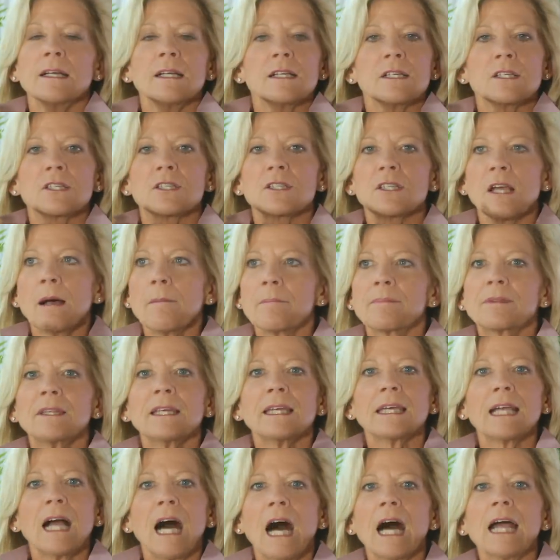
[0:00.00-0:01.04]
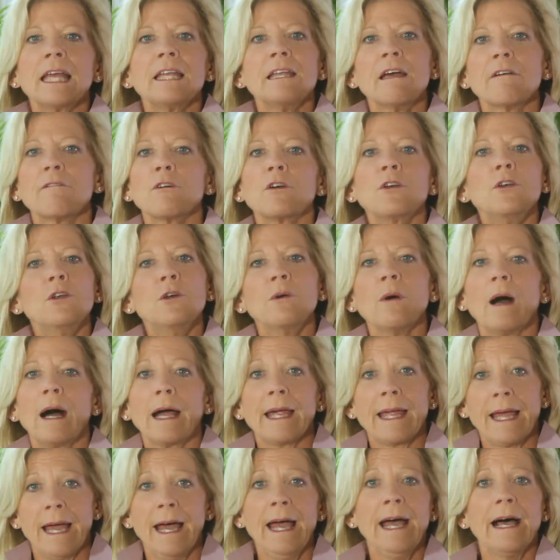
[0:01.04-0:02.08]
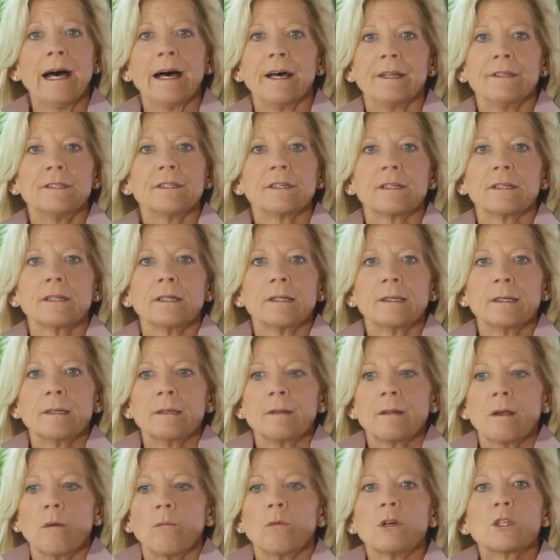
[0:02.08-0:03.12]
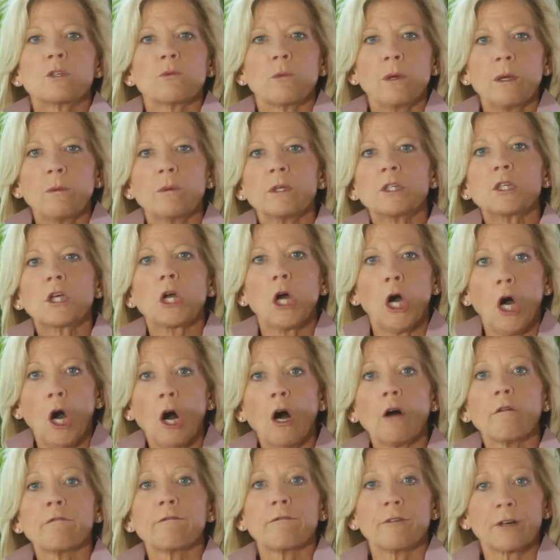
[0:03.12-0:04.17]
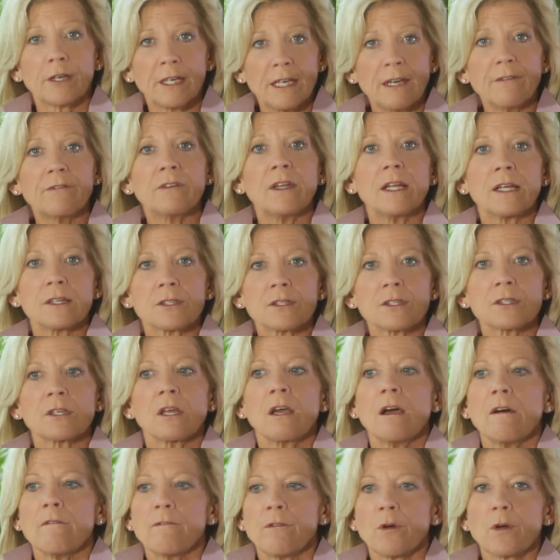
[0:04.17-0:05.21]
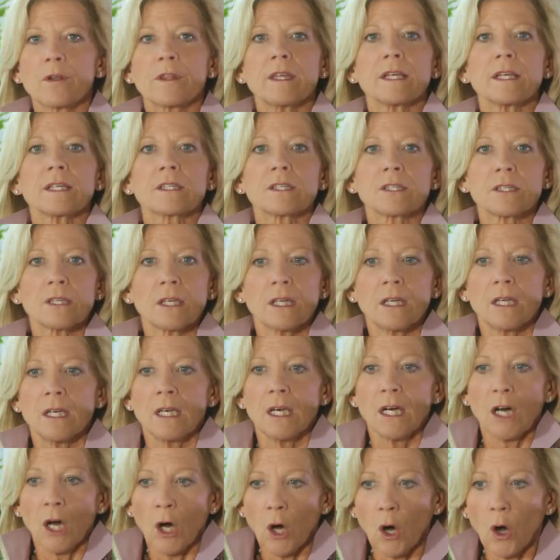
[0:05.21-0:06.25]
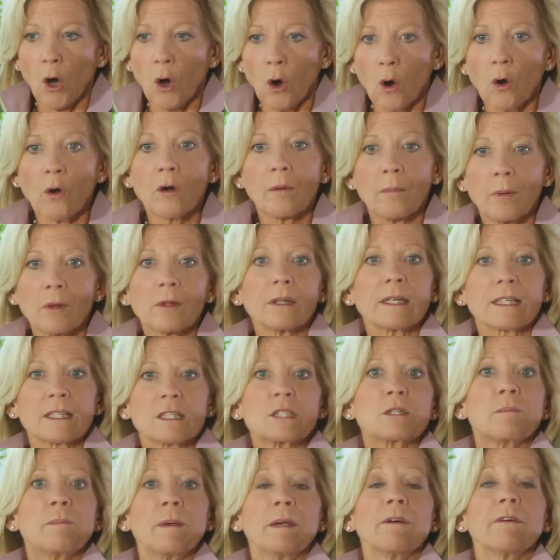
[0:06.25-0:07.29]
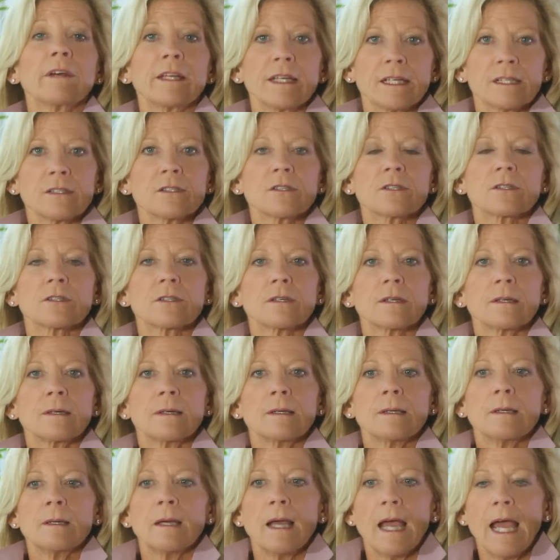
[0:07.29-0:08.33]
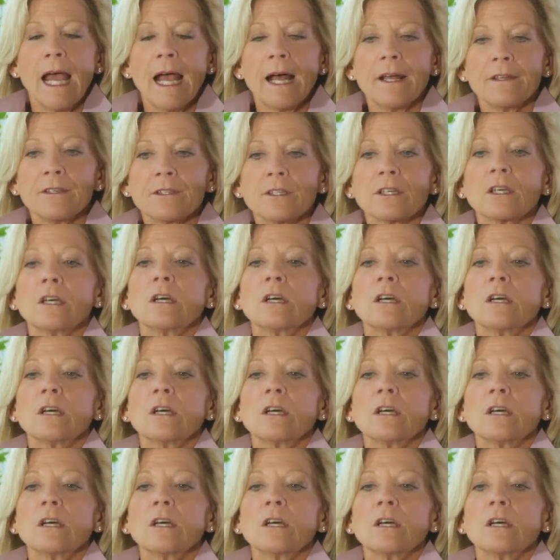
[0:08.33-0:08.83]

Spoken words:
something I never knew I had, which we would call forgiveness for this horrible experience, and